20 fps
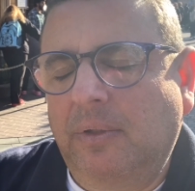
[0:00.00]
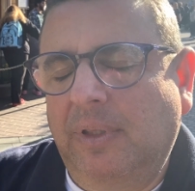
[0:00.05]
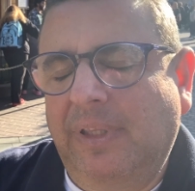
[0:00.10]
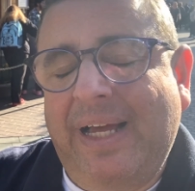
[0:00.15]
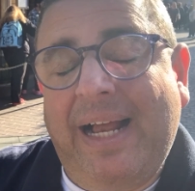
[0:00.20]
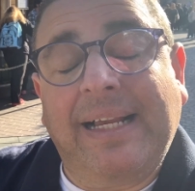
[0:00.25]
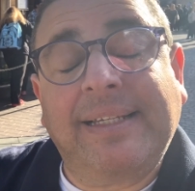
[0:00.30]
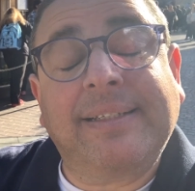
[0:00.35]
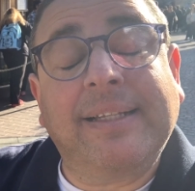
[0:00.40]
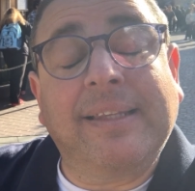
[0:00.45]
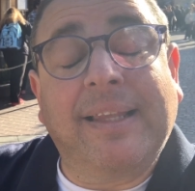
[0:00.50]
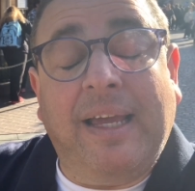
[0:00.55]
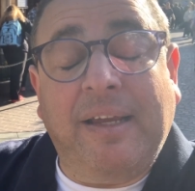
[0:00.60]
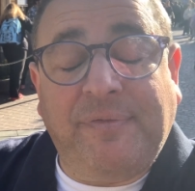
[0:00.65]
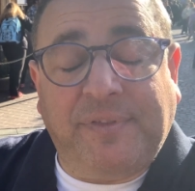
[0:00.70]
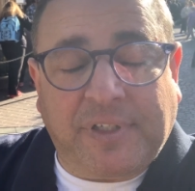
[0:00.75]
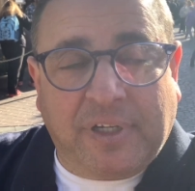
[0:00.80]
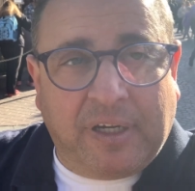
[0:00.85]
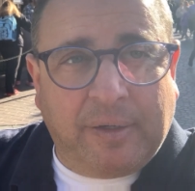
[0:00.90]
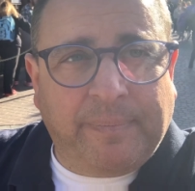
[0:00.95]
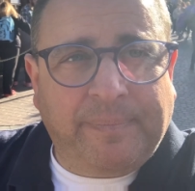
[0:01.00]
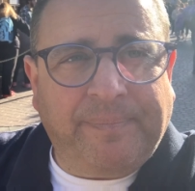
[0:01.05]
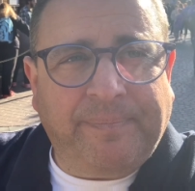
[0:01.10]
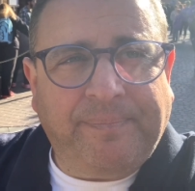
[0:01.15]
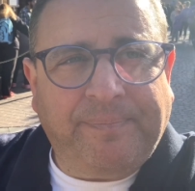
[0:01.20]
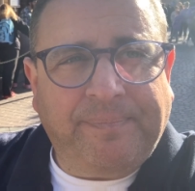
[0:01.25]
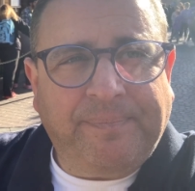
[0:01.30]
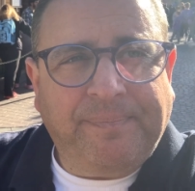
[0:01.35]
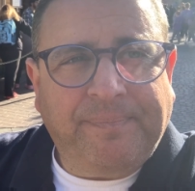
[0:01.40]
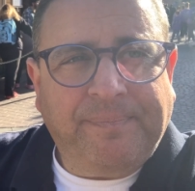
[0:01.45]
last a lifetime.
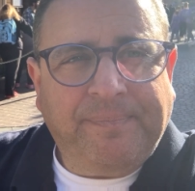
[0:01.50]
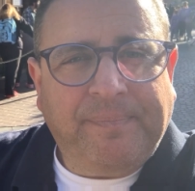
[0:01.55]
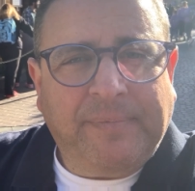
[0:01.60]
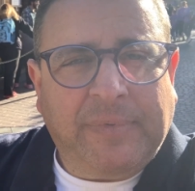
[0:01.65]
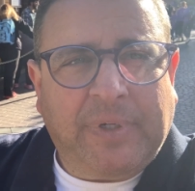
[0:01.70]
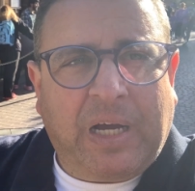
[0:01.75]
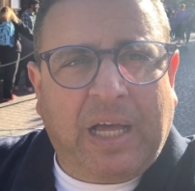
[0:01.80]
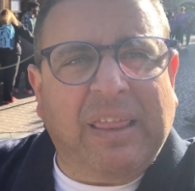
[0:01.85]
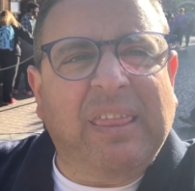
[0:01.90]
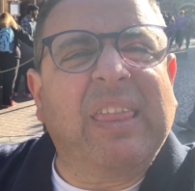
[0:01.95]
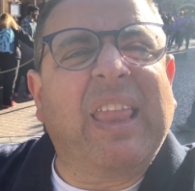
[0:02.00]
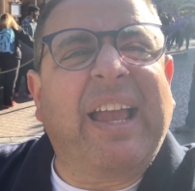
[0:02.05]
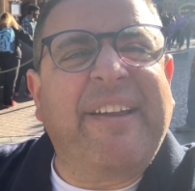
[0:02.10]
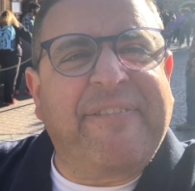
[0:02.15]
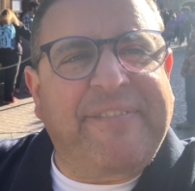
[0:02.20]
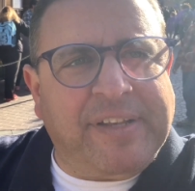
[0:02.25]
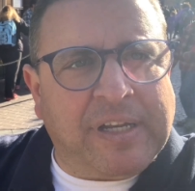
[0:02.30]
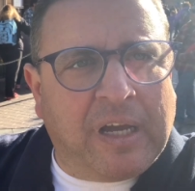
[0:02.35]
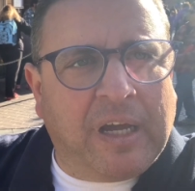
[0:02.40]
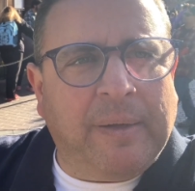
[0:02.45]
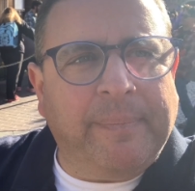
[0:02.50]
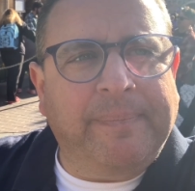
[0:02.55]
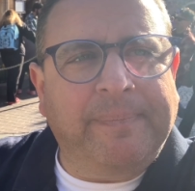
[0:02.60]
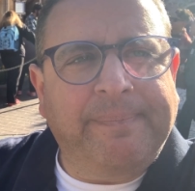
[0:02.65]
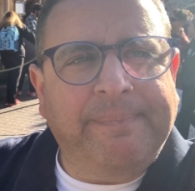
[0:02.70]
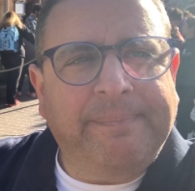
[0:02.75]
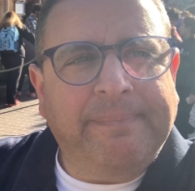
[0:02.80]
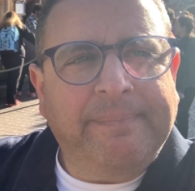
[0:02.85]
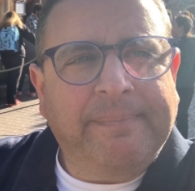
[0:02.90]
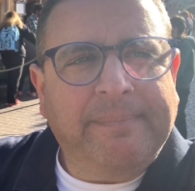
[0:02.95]
A lifetime.
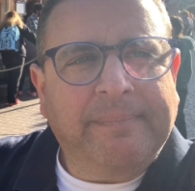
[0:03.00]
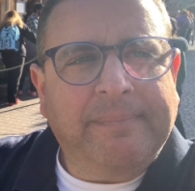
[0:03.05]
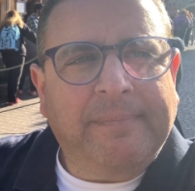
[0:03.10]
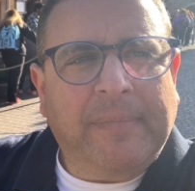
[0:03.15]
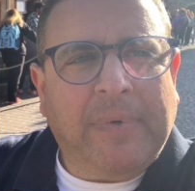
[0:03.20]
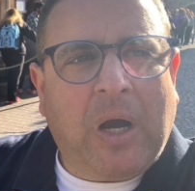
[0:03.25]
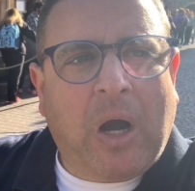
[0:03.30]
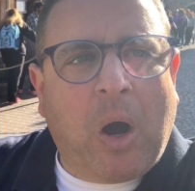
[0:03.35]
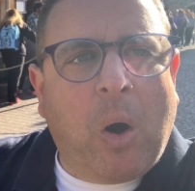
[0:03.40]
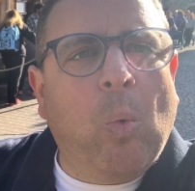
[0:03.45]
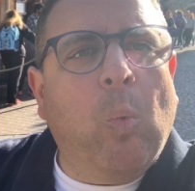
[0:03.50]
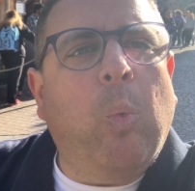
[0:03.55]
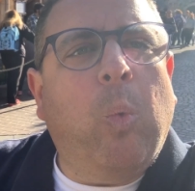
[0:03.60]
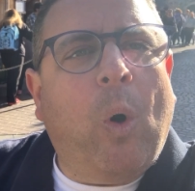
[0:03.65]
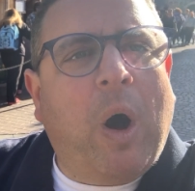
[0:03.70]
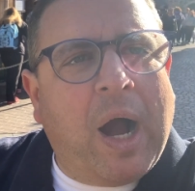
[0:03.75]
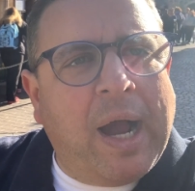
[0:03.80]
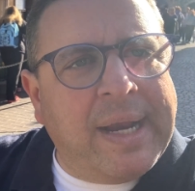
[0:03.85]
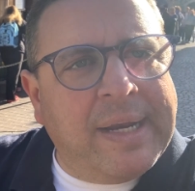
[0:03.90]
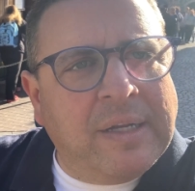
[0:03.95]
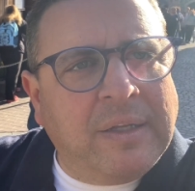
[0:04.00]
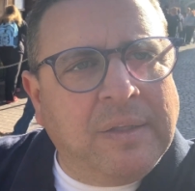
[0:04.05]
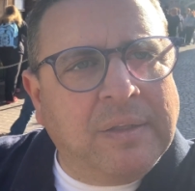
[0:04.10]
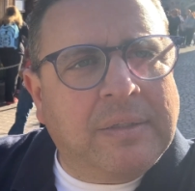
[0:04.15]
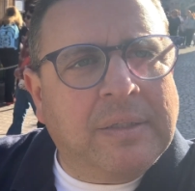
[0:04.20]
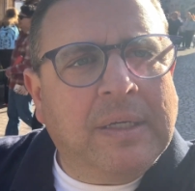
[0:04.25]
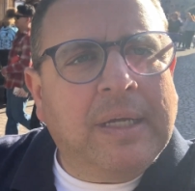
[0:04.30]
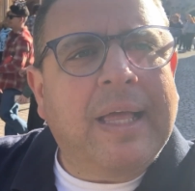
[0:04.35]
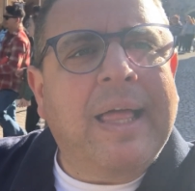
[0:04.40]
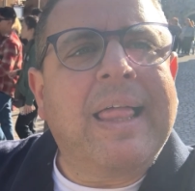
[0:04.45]
A wild
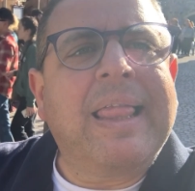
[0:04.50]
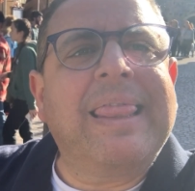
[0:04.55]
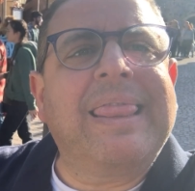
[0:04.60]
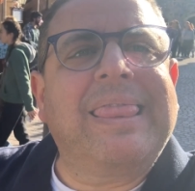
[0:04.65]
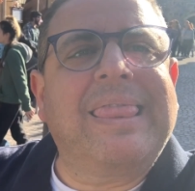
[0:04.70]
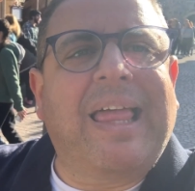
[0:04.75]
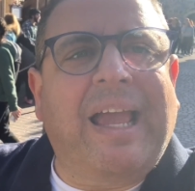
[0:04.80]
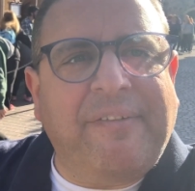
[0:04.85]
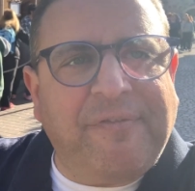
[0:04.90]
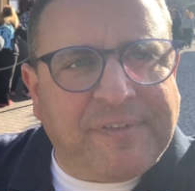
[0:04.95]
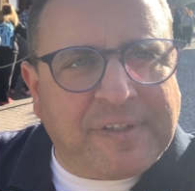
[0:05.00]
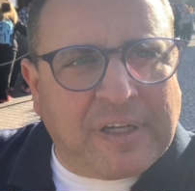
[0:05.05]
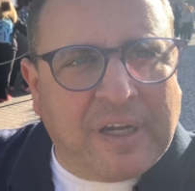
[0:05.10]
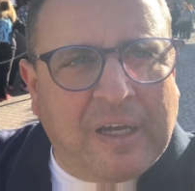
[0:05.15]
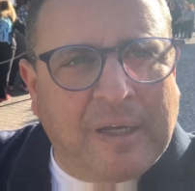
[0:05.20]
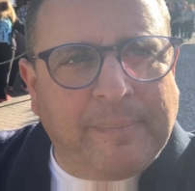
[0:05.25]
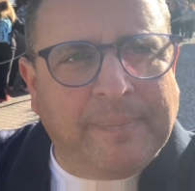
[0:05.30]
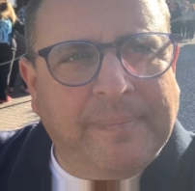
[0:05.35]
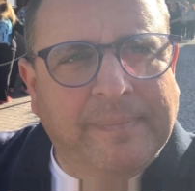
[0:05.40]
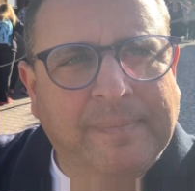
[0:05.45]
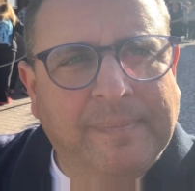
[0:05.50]
lifetime.